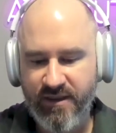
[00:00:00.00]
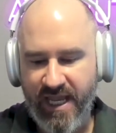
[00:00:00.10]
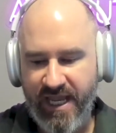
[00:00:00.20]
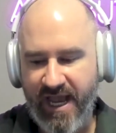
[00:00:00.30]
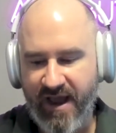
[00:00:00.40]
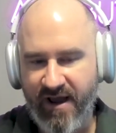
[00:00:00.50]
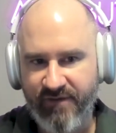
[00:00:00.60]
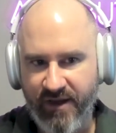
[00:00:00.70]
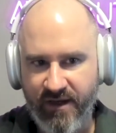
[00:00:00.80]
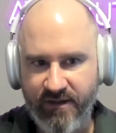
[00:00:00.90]
They
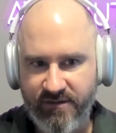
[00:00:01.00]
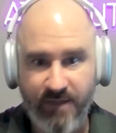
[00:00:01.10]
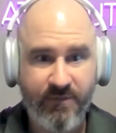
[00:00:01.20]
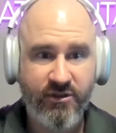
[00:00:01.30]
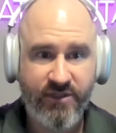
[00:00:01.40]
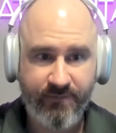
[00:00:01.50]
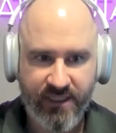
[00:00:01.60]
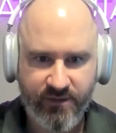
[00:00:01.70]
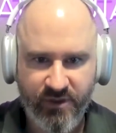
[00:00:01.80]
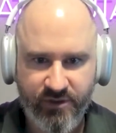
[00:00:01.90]
have a W-shaped
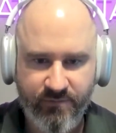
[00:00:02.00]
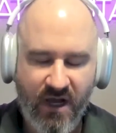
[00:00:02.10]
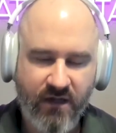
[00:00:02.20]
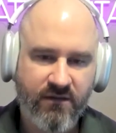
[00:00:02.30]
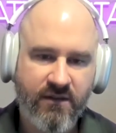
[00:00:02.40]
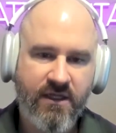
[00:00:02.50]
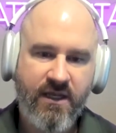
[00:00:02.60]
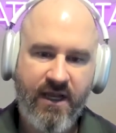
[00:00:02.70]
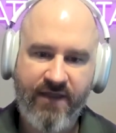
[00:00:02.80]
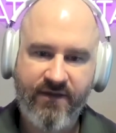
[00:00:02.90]
attribution model,
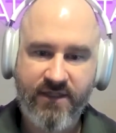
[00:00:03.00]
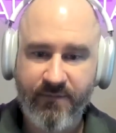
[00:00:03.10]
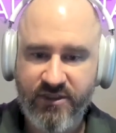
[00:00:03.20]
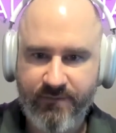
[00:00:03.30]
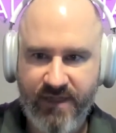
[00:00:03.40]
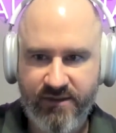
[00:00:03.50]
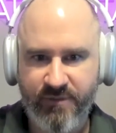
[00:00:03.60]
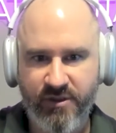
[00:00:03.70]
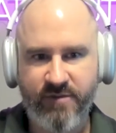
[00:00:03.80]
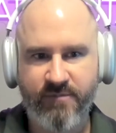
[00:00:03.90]
and the W-shaped
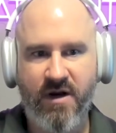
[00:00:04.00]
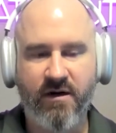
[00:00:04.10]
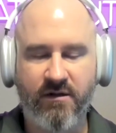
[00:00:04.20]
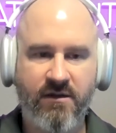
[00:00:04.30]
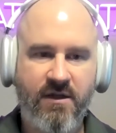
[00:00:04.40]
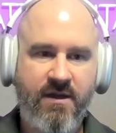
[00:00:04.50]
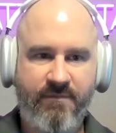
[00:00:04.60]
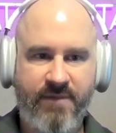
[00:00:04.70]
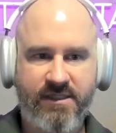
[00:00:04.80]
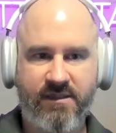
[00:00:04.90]
attribution model,
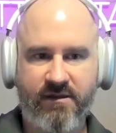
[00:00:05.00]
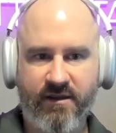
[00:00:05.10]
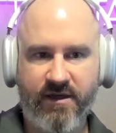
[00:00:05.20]
basically